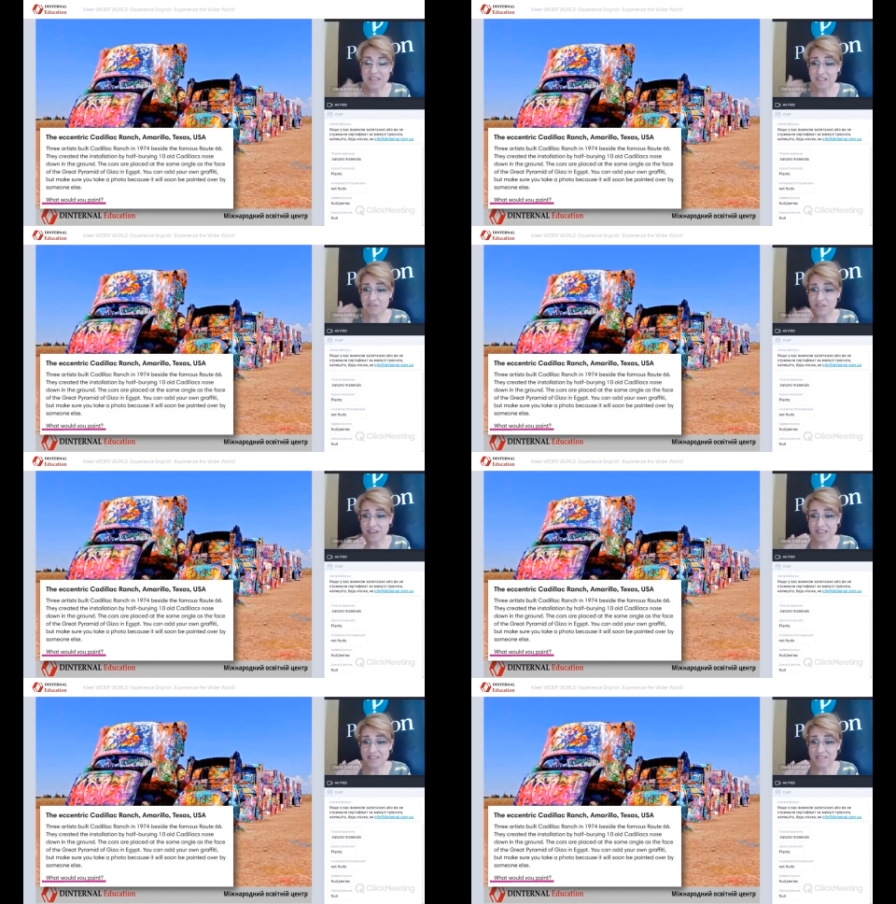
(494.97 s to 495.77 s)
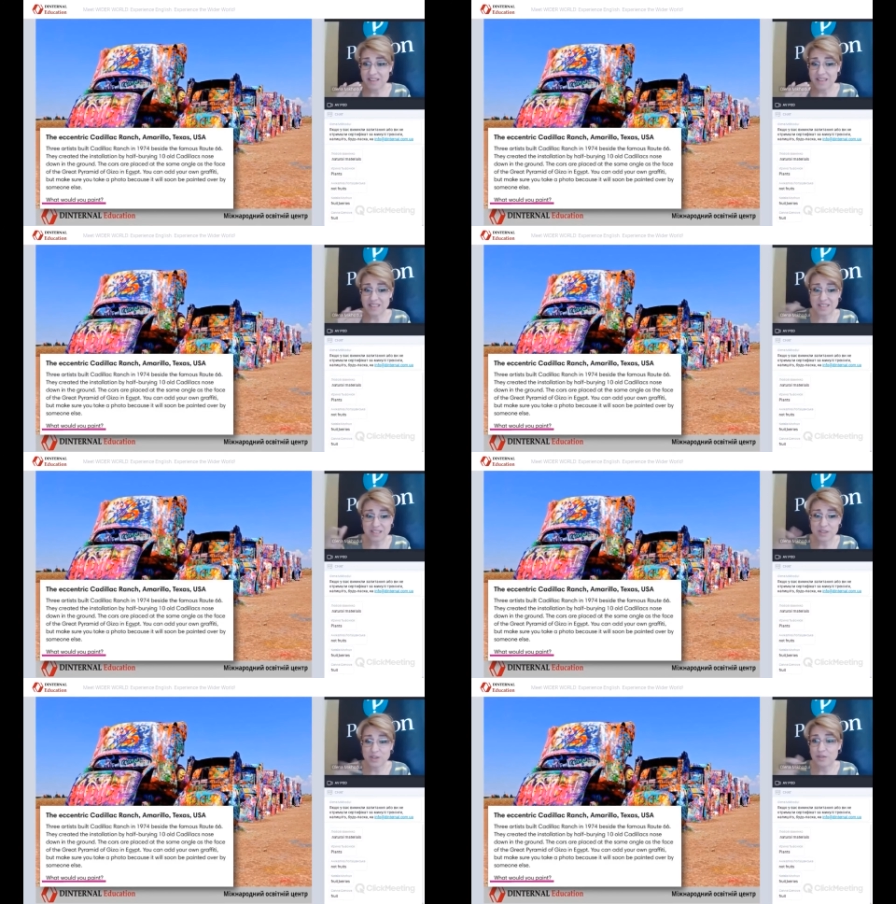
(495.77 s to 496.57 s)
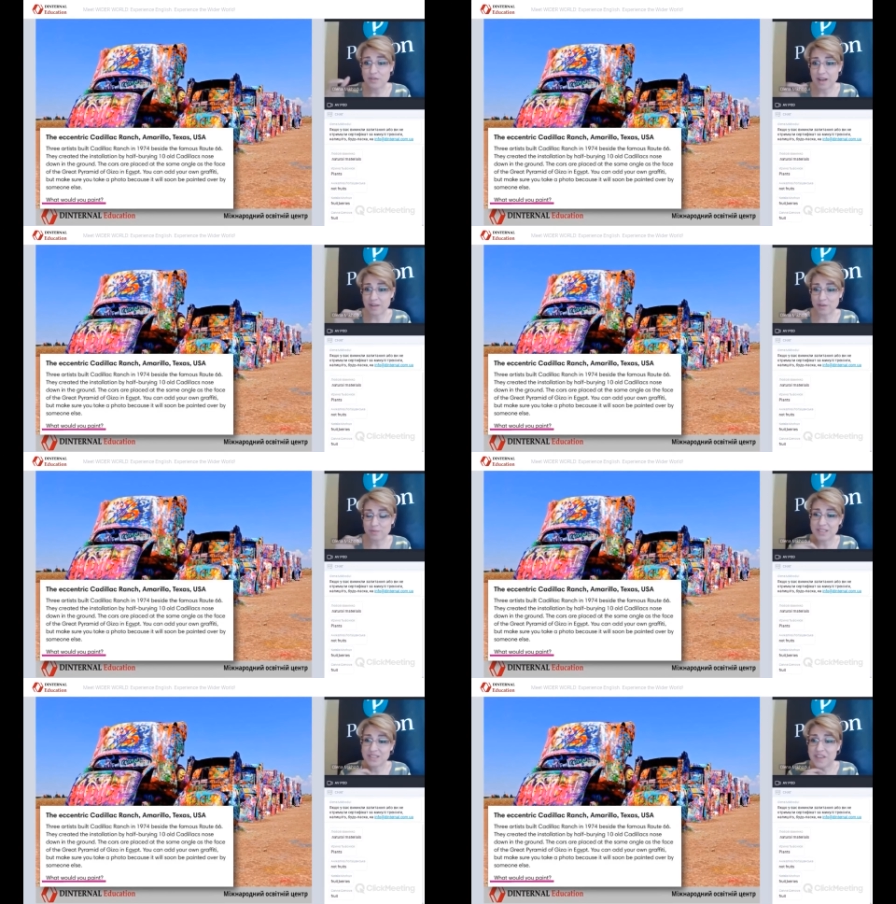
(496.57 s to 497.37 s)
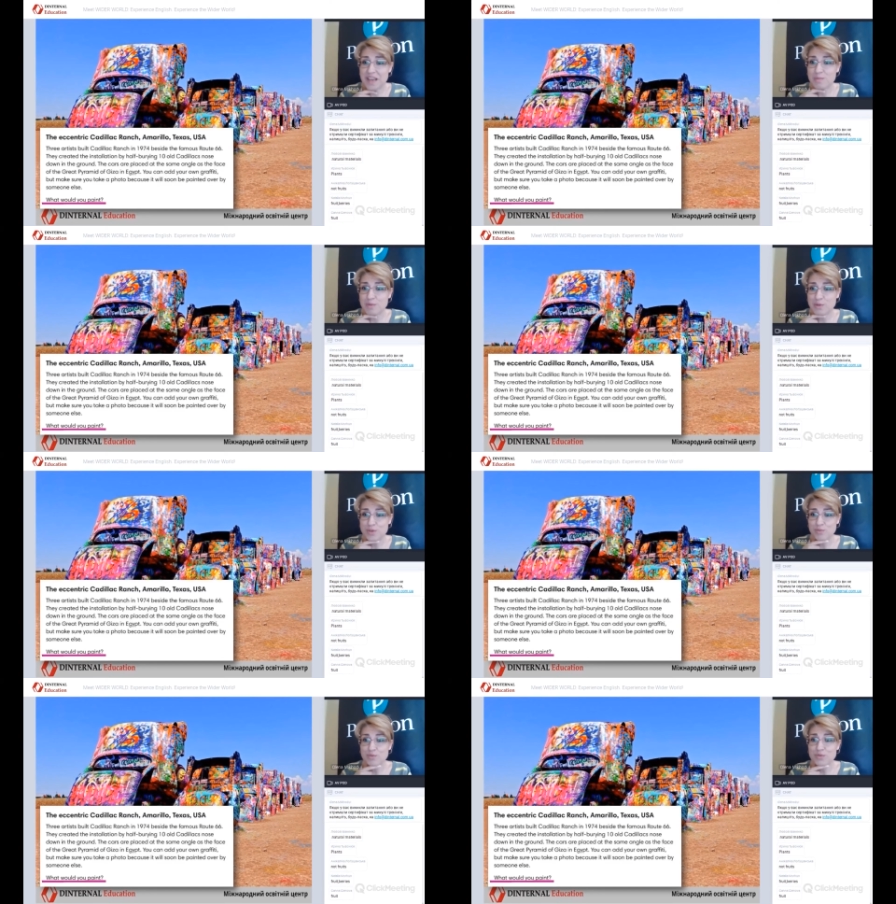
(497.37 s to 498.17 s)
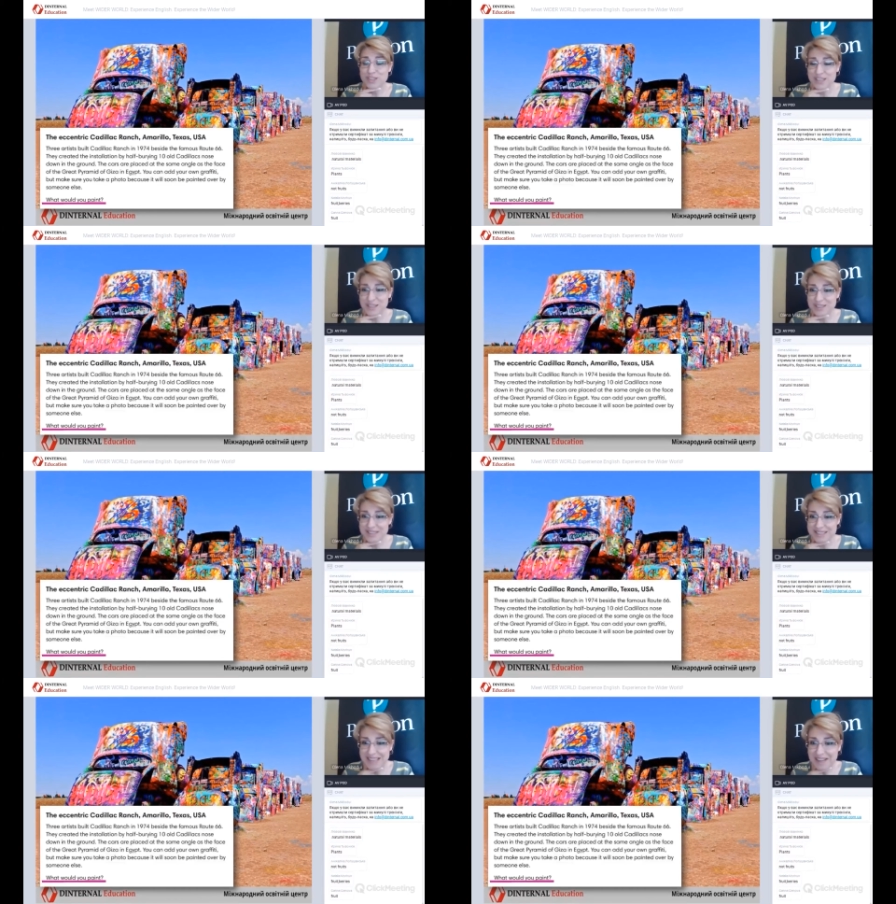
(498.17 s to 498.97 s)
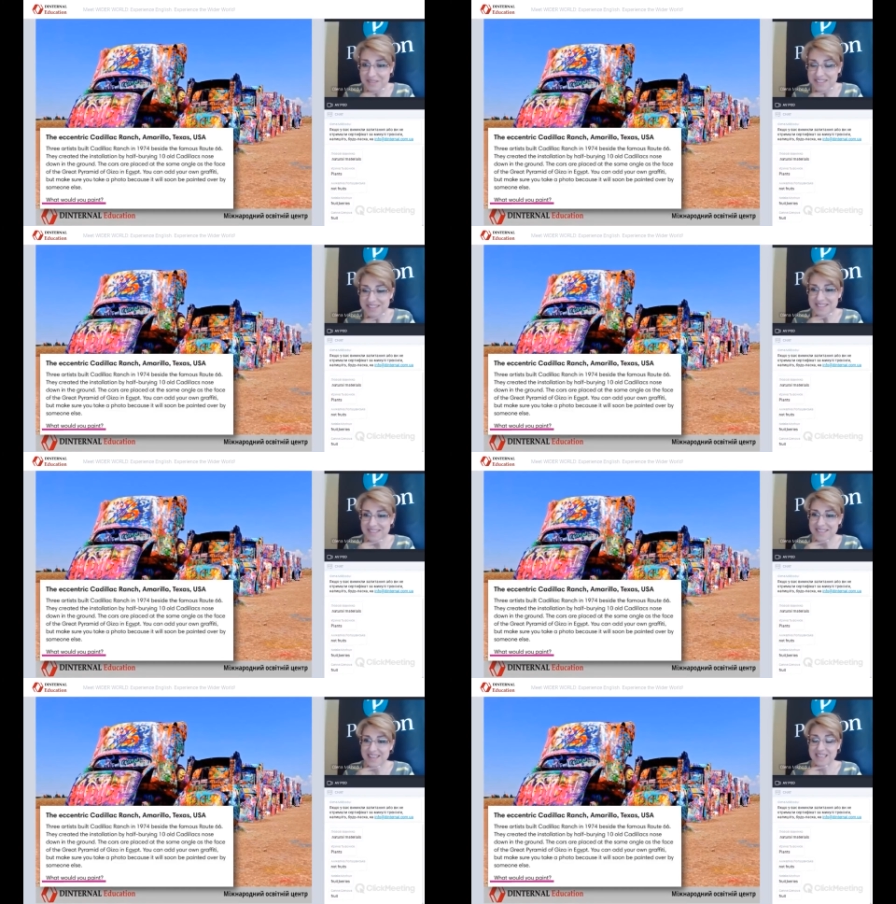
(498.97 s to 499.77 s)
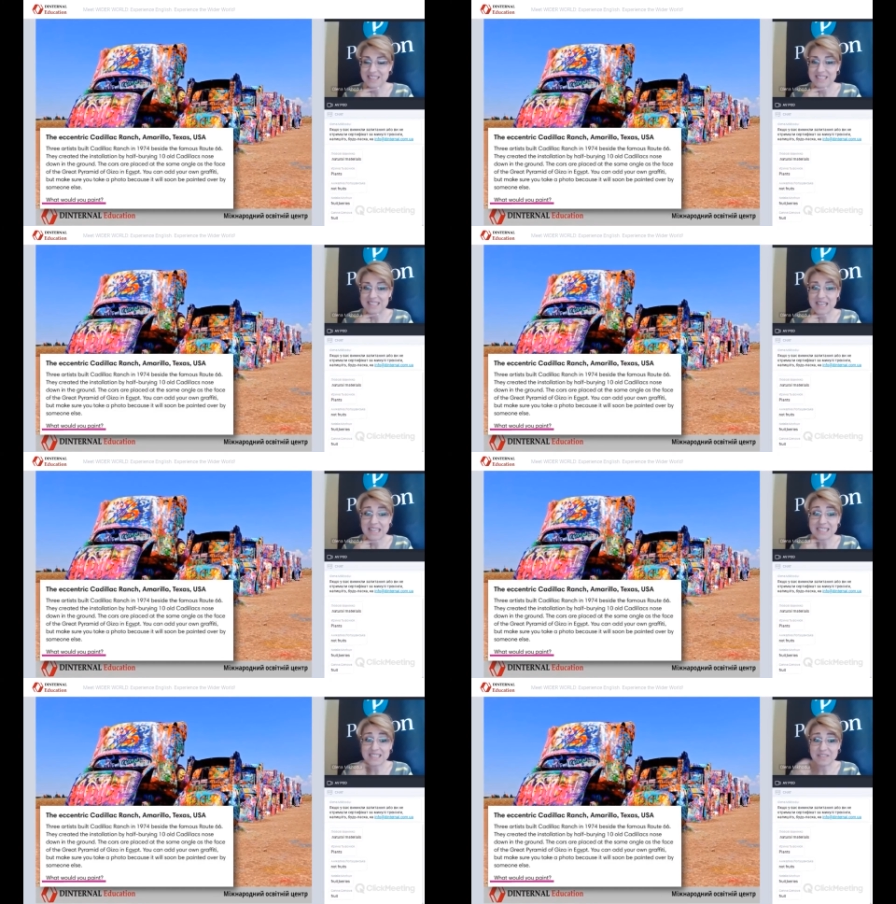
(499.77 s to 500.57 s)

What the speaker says: And the funny thing is, it's not far from this famous Route 67 in the United States.